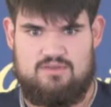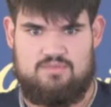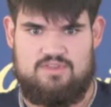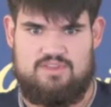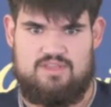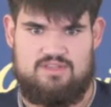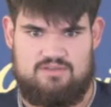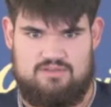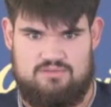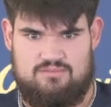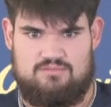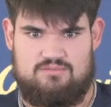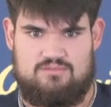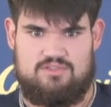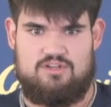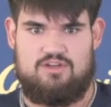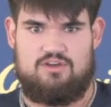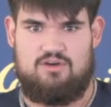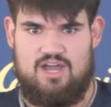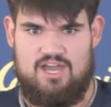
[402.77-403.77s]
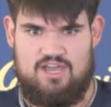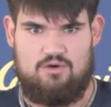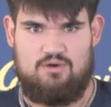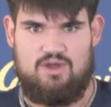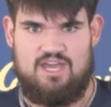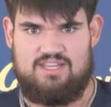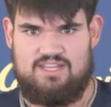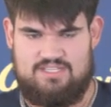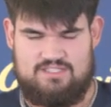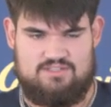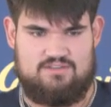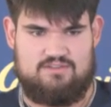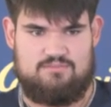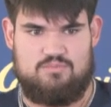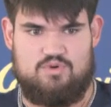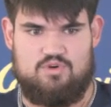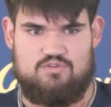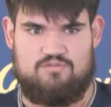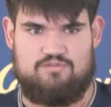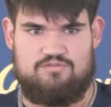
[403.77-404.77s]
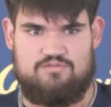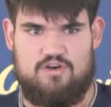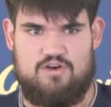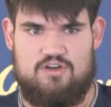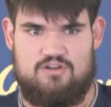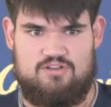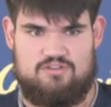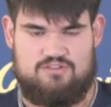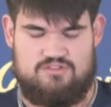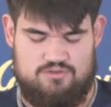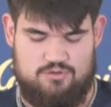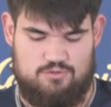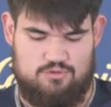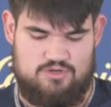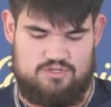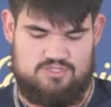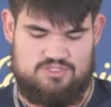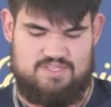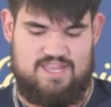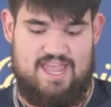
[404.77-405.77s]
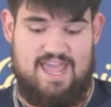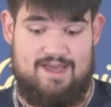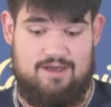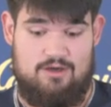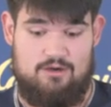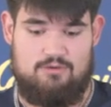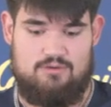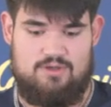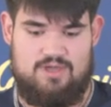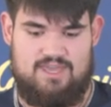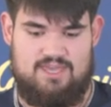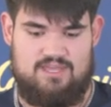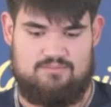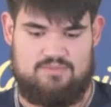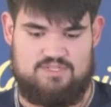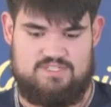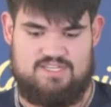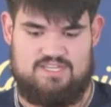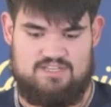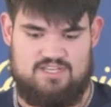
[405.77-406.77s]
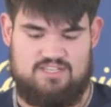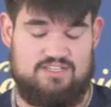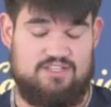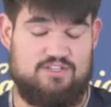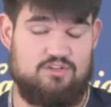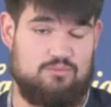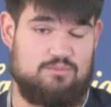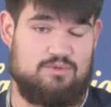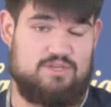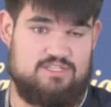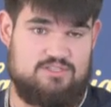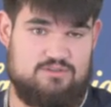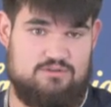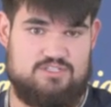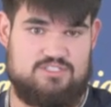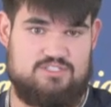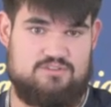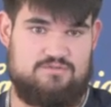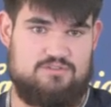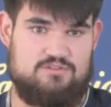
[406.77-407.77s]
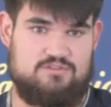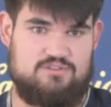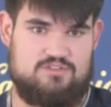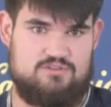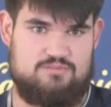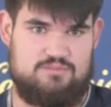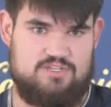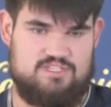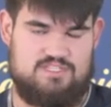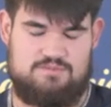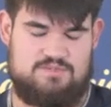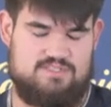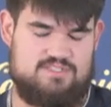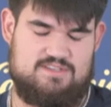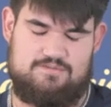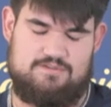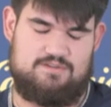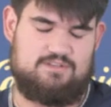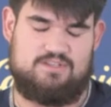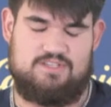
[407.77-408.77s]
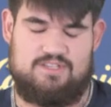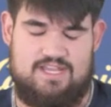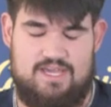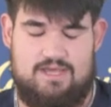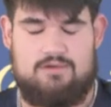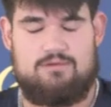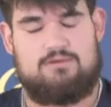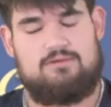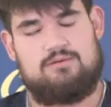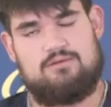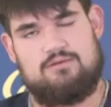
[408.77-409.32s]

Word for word: but then you know i, I like to move fo- towards now and pretend a little bit towards the future but specifically now